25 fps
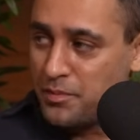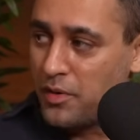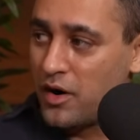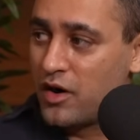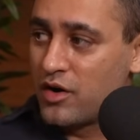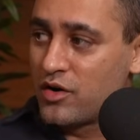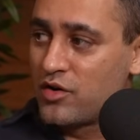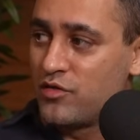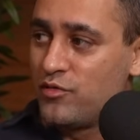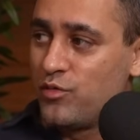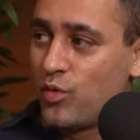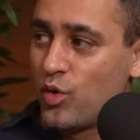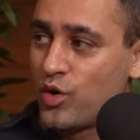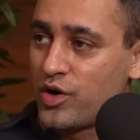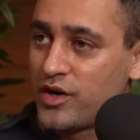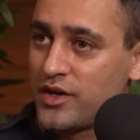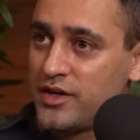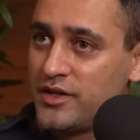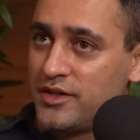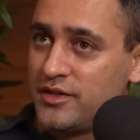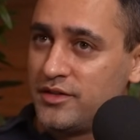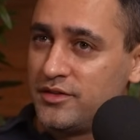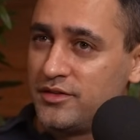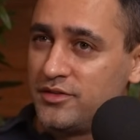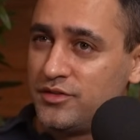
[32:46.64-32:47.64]
part of what
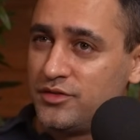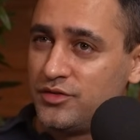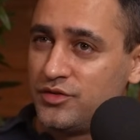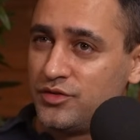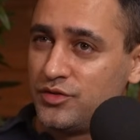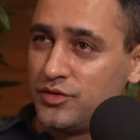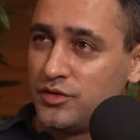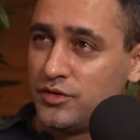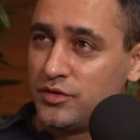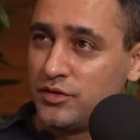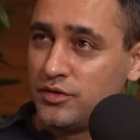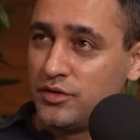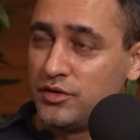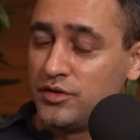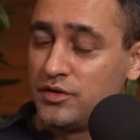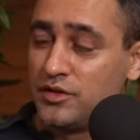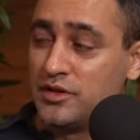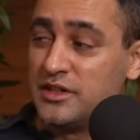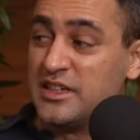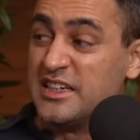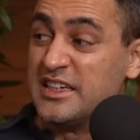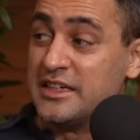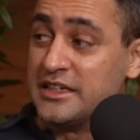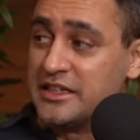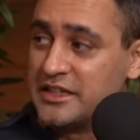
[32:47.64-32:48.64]
is
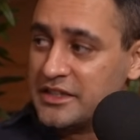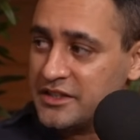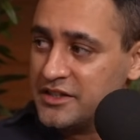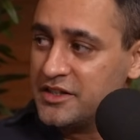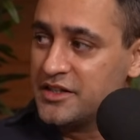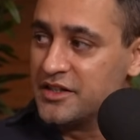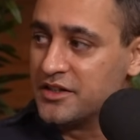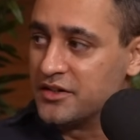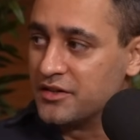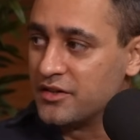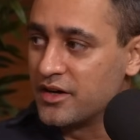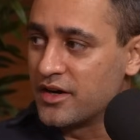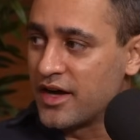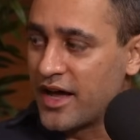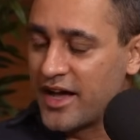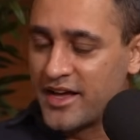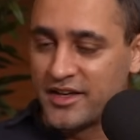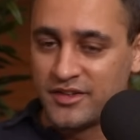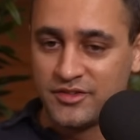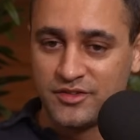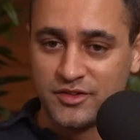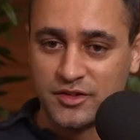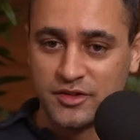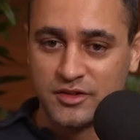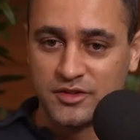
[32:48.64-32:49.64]
needed
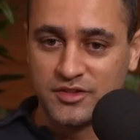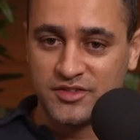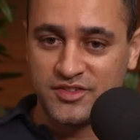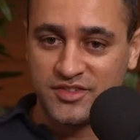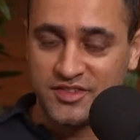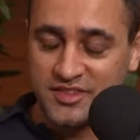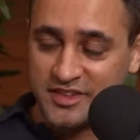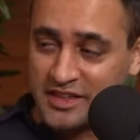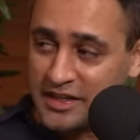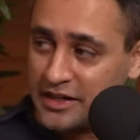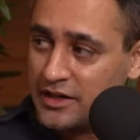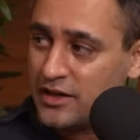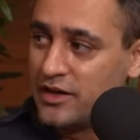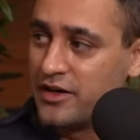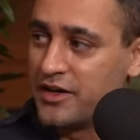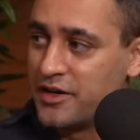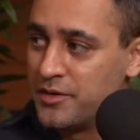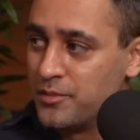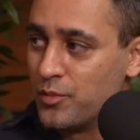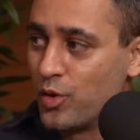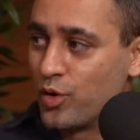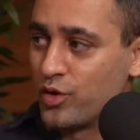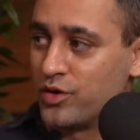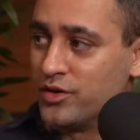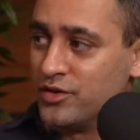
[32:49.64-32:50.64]
as a skill in
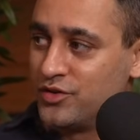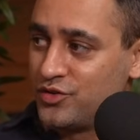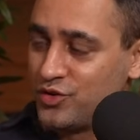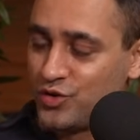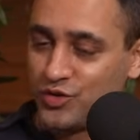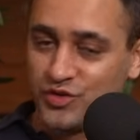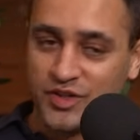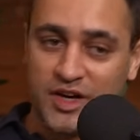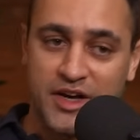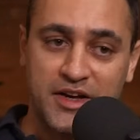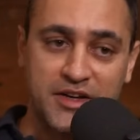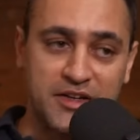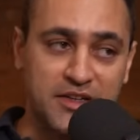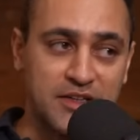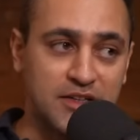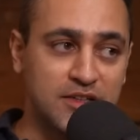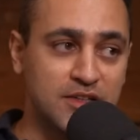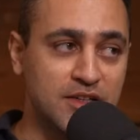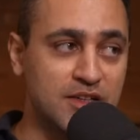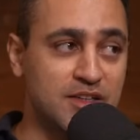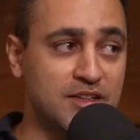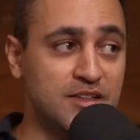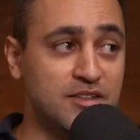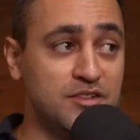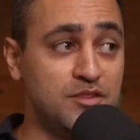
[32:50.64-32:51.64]
modern society
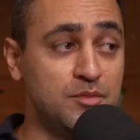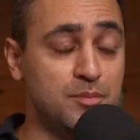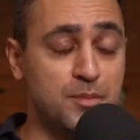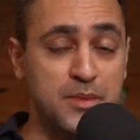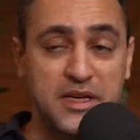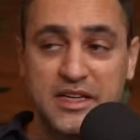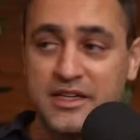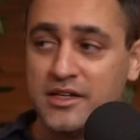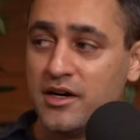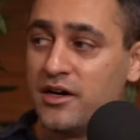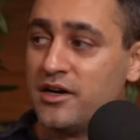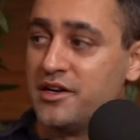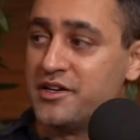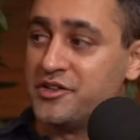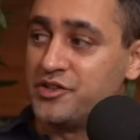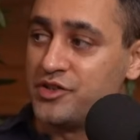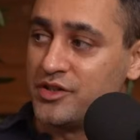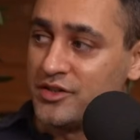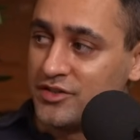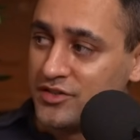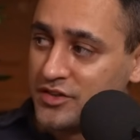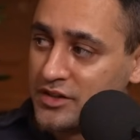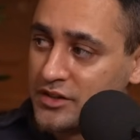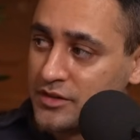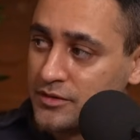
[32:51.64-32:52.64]
is media
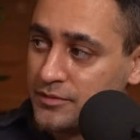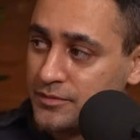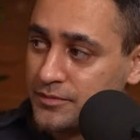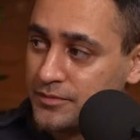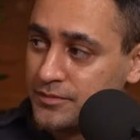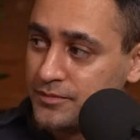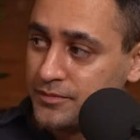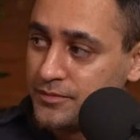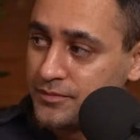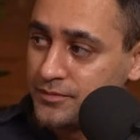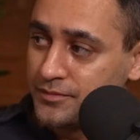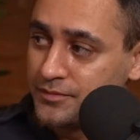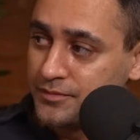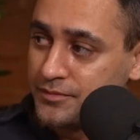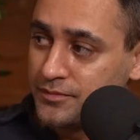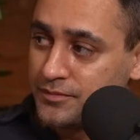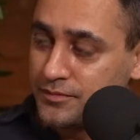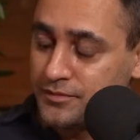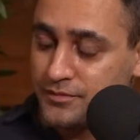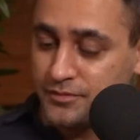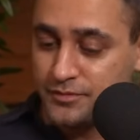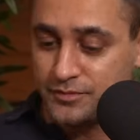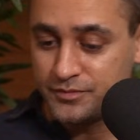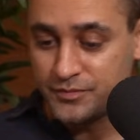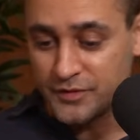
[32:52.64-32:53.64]
literacy.
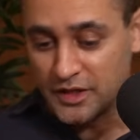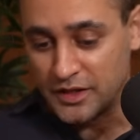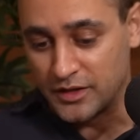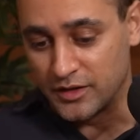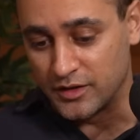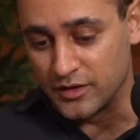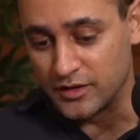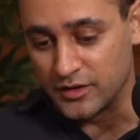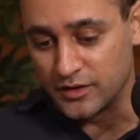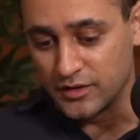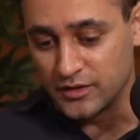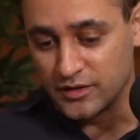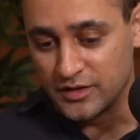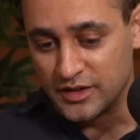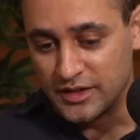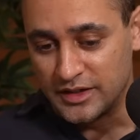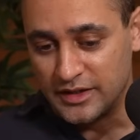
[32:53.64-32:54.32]
And